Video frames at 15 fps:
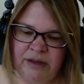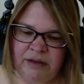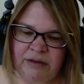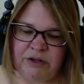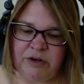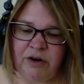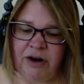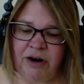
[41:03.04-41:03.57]

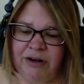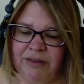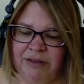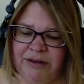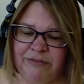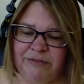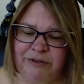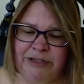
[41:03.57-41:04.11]
There are a
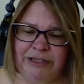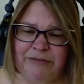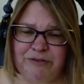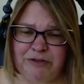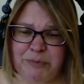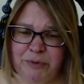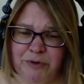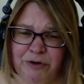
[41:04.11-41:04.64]
lot of
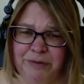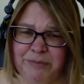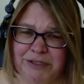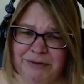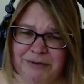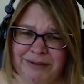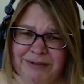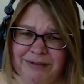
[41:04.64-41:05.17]
forgiveness programs
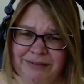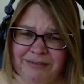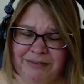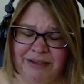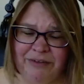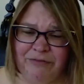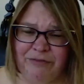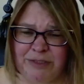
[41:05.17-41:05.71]
out there,
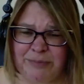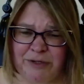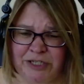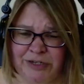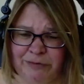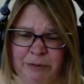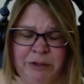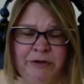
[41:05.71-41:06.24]

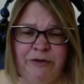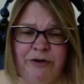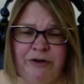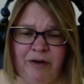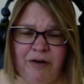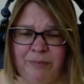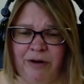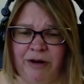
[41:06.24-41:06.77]
especially if you work for a
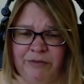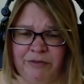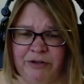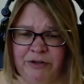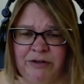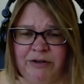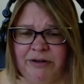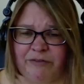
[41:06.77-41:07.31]
nonprofit
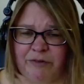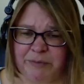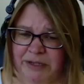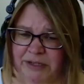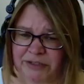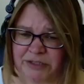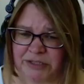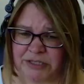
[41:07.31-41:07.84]
or a government
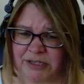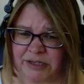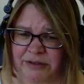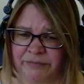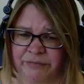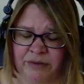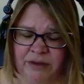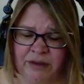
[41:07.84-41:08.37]
agency.
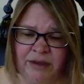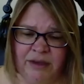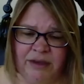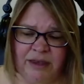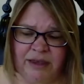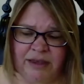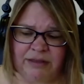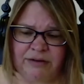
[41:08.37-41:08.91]

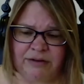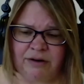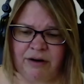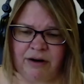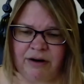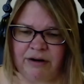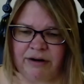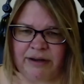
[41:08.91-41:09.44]
And there
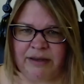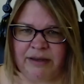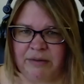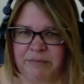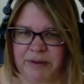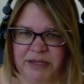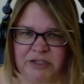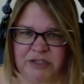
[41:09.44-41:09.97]
are
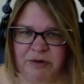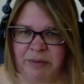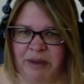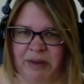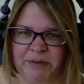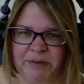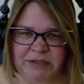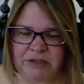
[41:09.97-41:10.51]
income-based
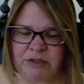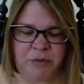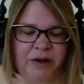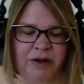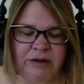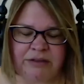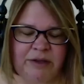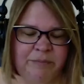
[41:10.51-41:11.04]
repayments as
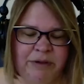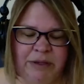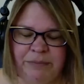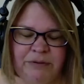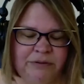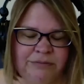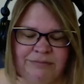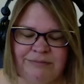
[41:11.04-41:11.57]
well that
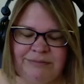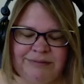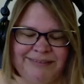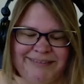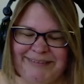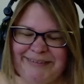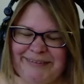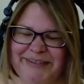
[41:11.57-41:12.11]
people,
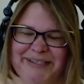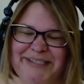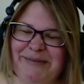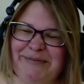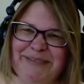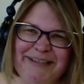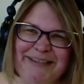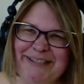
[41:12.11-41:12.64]
it
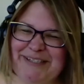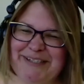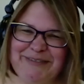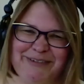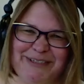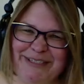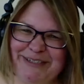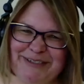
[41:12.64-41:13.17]
seems like the
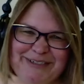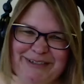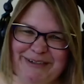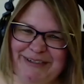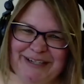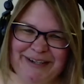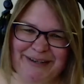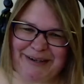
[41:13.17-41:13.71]
servicers
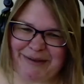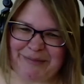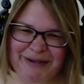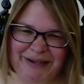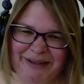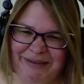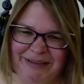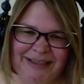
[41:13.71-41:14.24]
don't tell
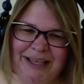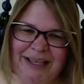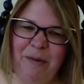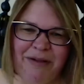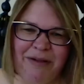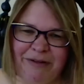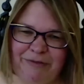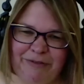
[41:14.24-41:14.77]
anybody that they
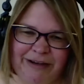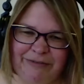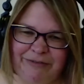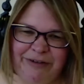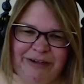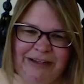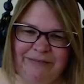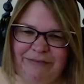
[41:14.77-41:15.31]
qualify
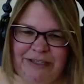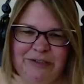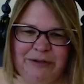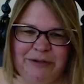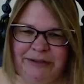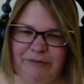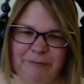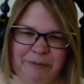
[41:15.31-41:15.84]
for any of these
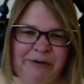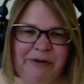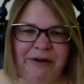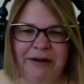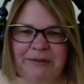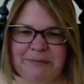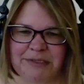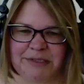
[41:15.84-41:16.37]
relief
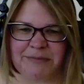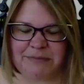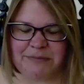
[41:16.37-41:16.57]
programs.